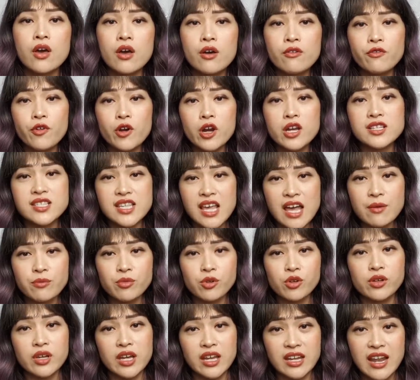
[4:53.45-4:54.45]
For
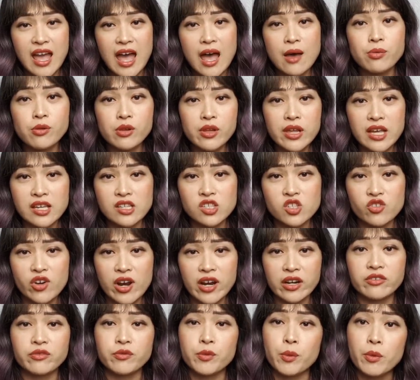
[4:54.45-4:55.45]
example, an apple
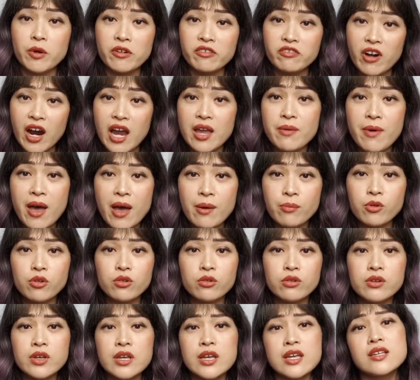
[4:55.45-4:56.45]
extract from a ripe
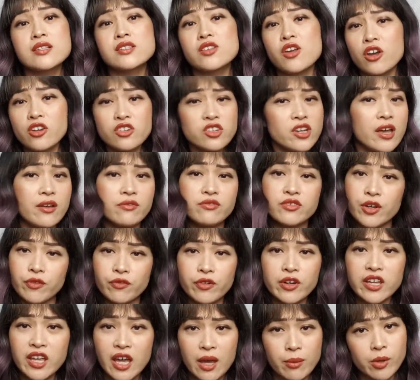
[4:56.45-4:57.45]
apple is going to have
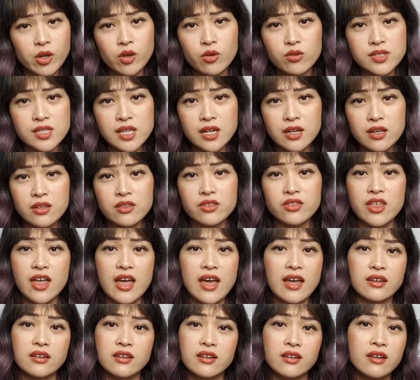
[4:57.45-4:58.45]
different chemicals in it
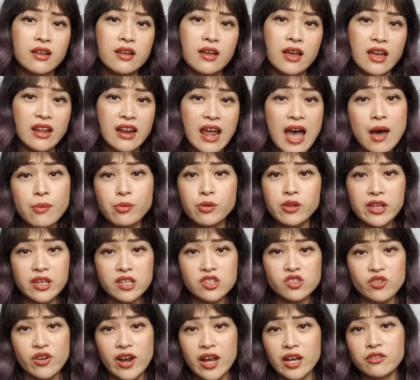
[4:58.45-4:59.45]
than an apple
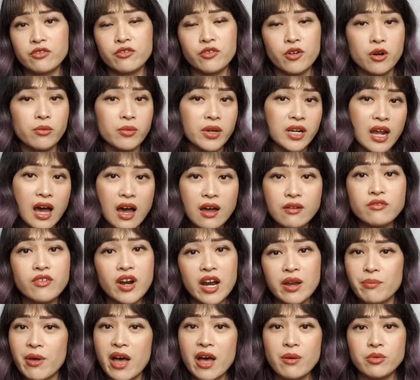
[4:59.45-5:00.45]
extract from an
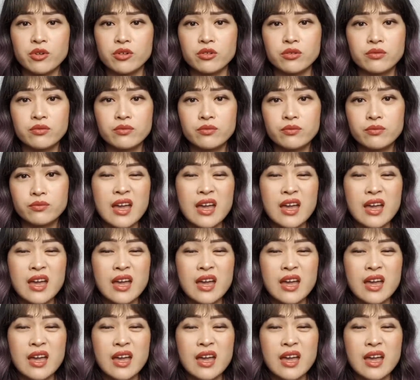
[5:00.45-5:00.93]
unripe apple.